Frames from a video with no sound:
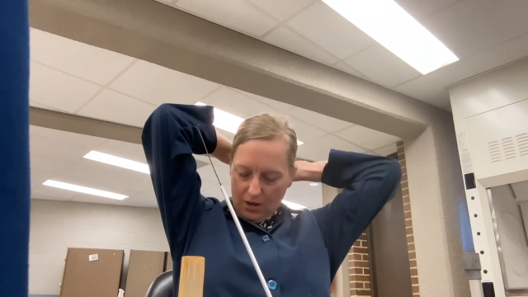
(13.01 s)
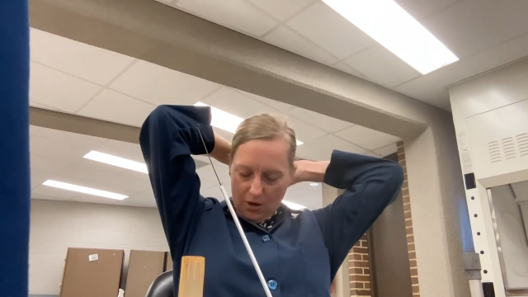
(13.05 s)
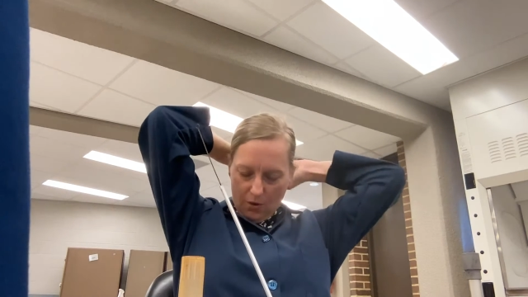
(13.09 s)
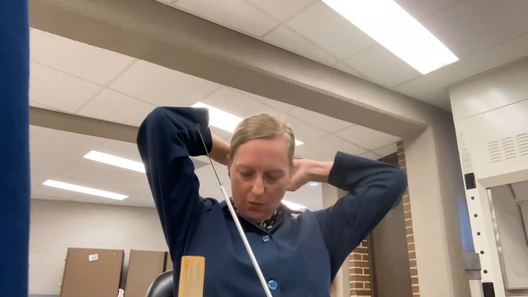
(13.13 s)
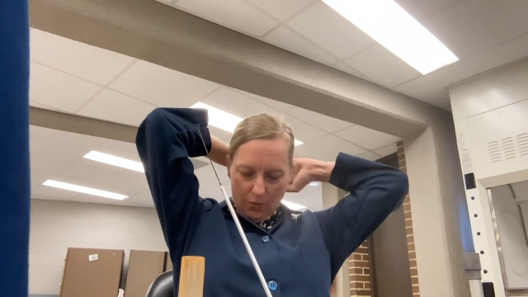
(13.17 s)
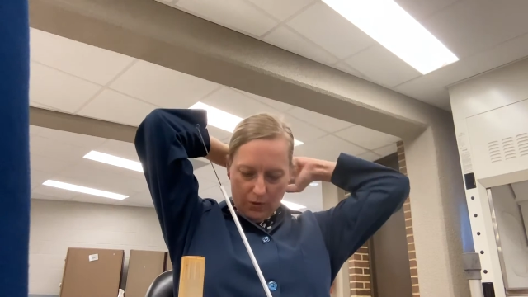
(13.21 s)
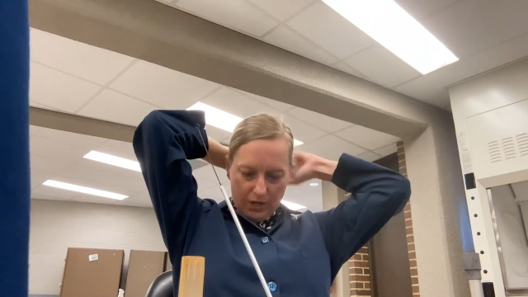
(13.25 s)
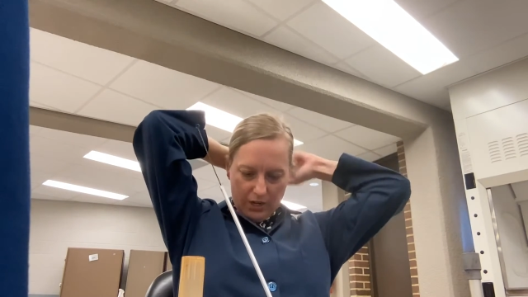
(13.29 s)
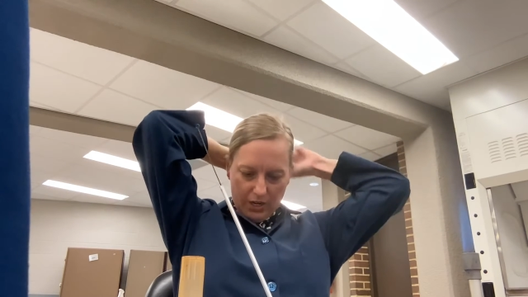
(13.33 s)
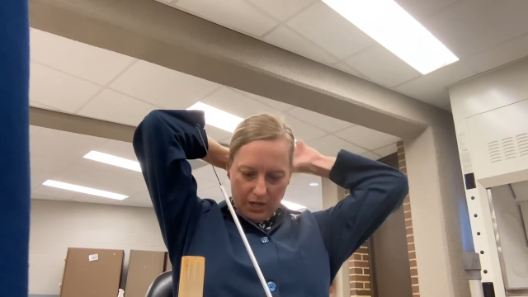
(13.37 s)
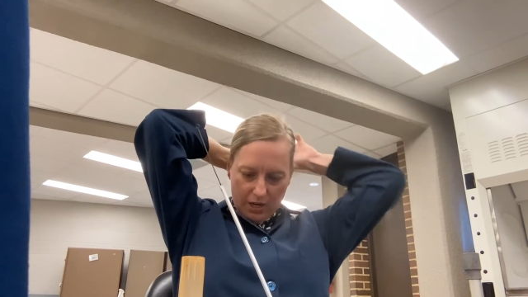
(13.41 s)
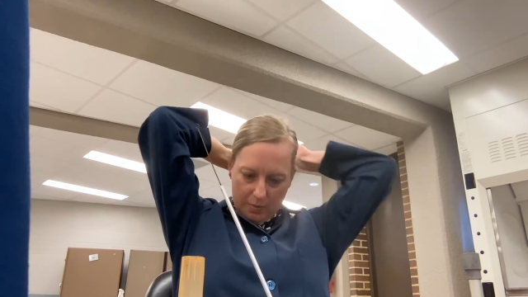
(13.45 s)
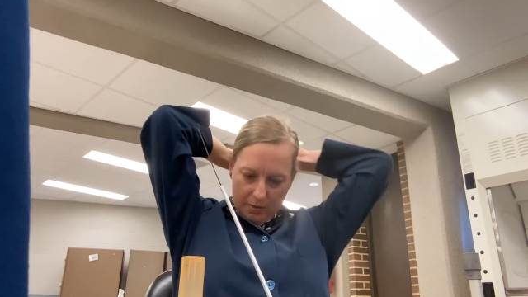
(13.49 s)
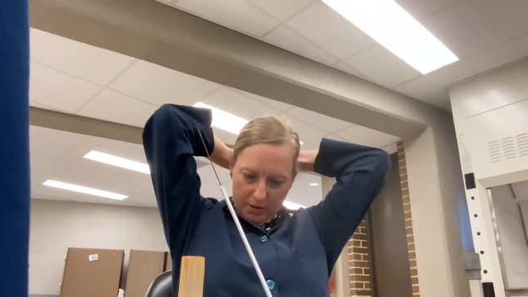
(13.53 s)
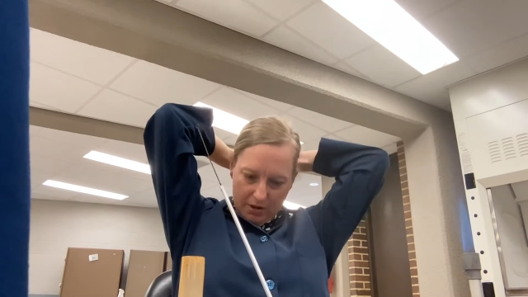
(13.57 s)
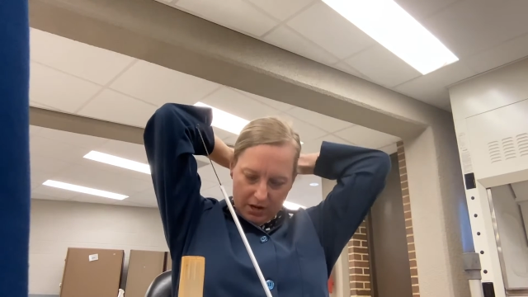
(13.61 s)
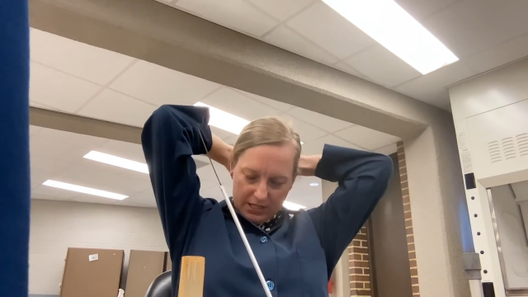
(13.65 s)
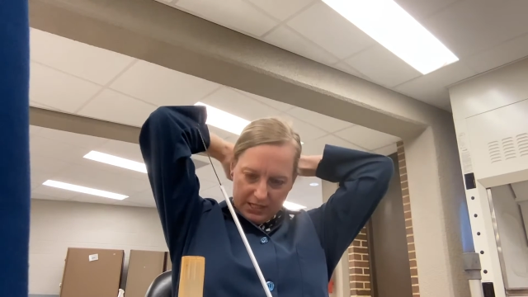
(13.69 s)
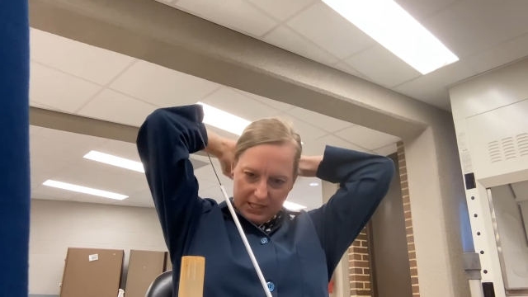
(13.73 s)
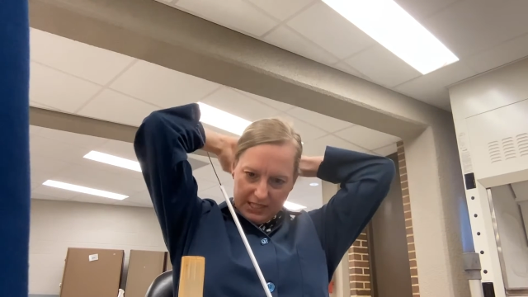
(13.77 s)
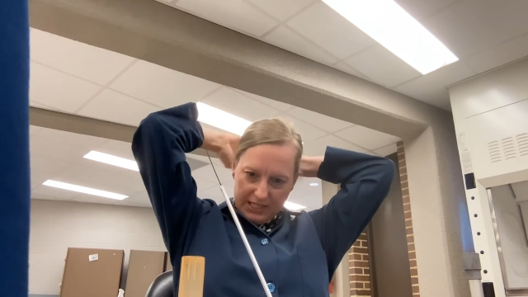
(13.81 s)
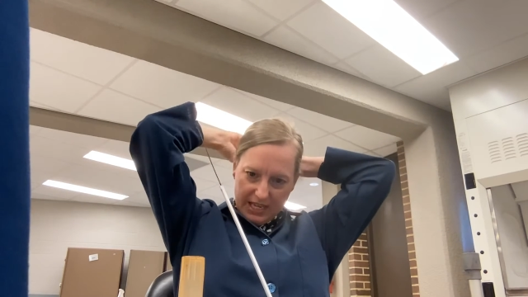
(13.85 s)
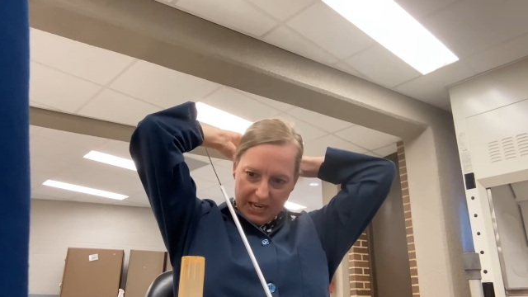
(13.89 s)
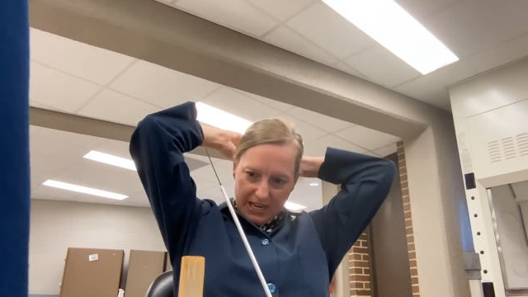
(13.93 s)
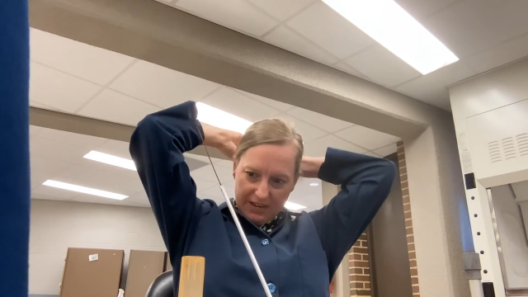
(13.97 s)
we're going to put our
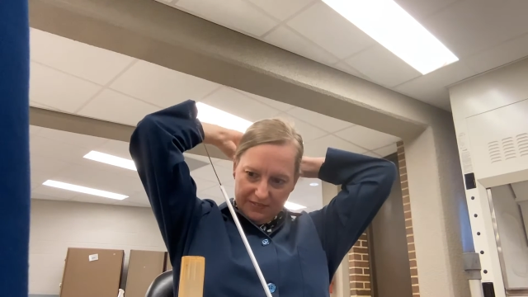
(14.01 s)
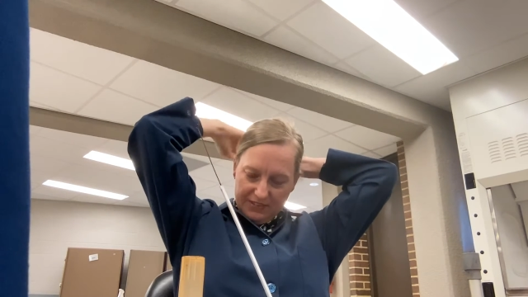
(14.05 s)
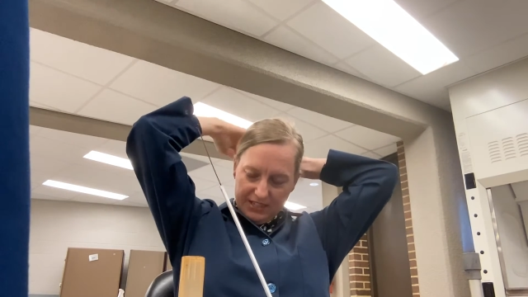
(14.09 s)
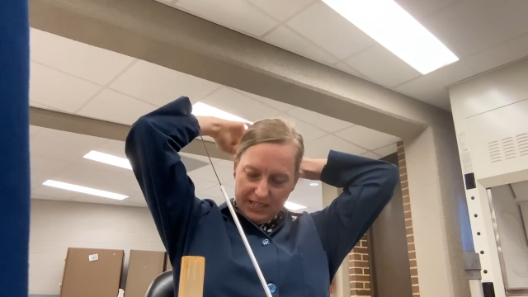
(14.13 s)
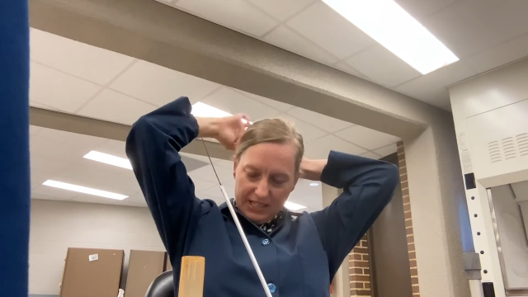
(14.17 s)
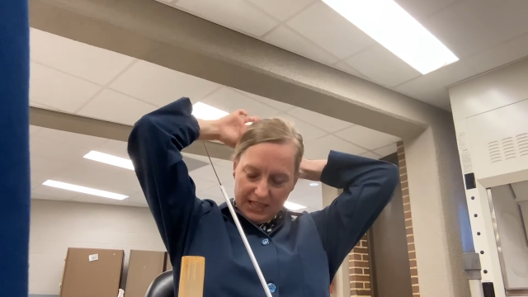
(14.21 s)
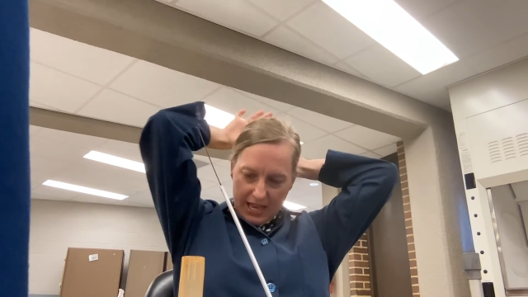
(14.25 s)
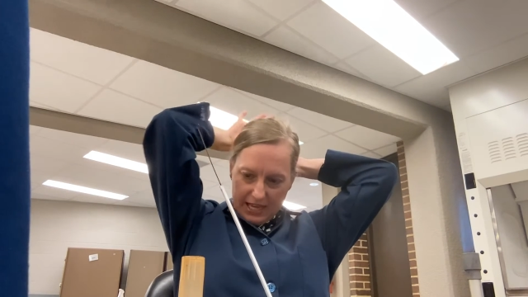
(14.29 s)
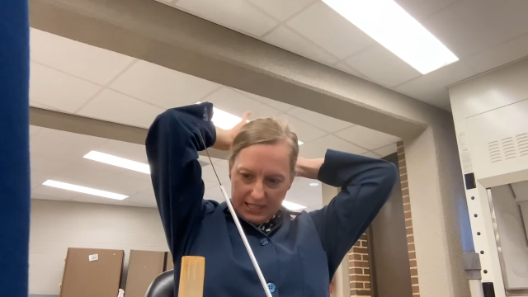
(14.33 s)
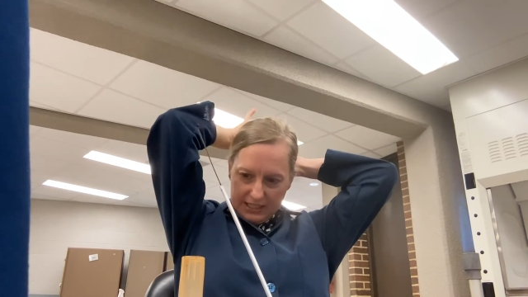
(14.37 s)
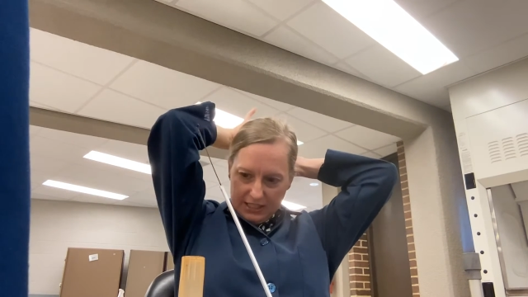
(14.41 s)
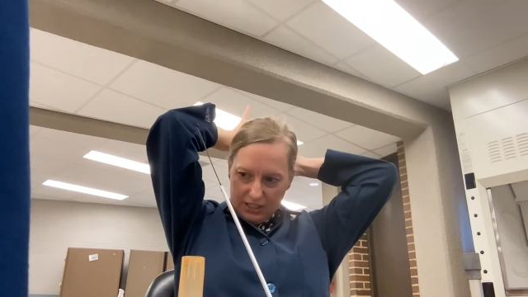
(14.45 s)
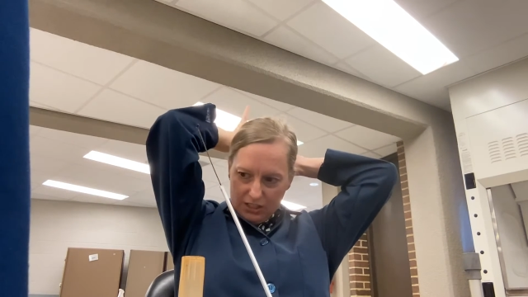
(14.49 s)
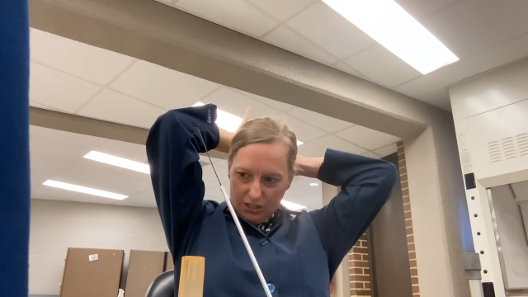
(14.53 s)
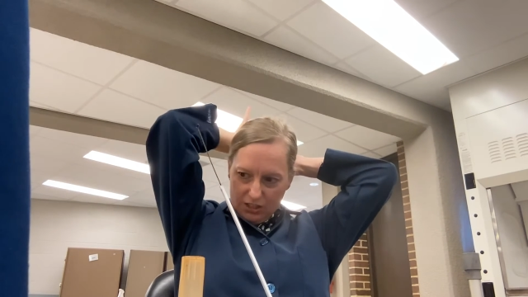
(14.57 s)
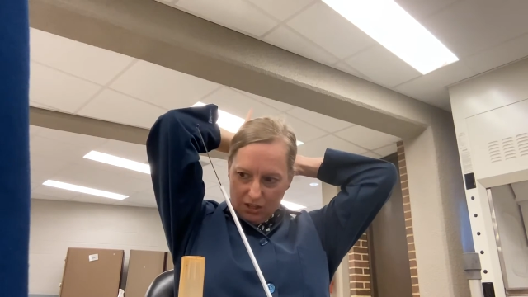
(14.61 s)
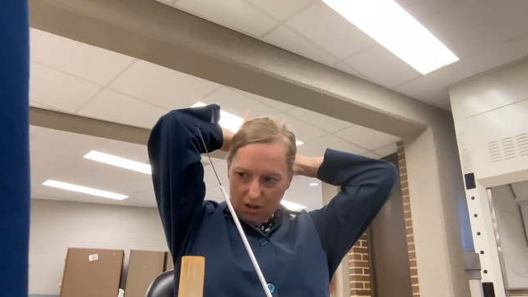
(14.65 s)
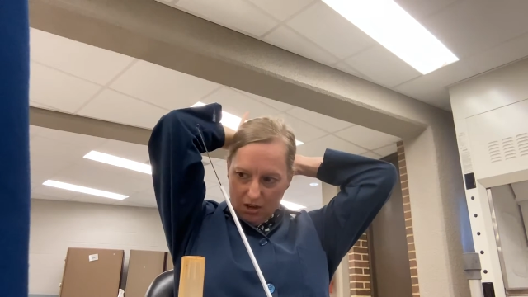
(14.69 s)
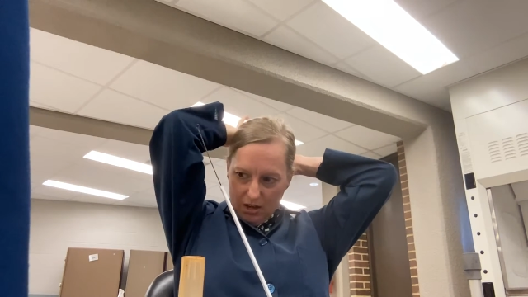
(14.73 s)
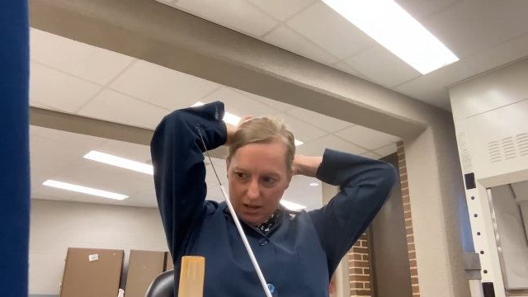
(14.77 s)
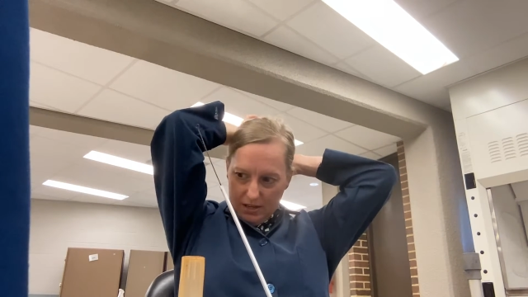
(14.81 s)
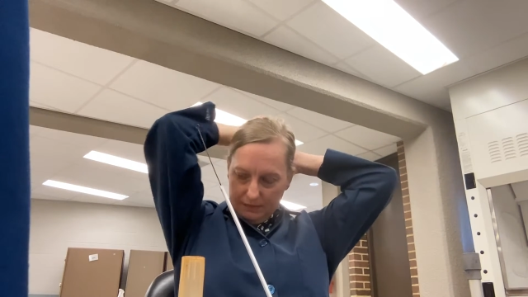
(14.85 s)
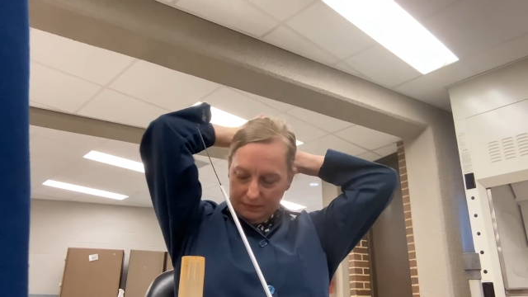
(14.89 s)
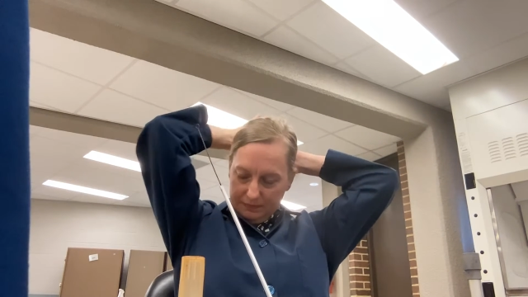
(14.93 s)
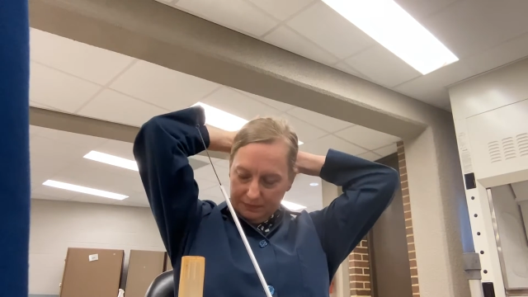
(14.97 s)
safety glasses
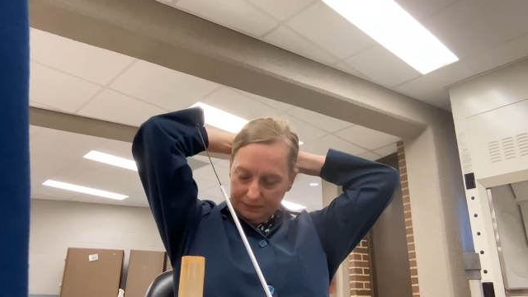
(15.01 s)
on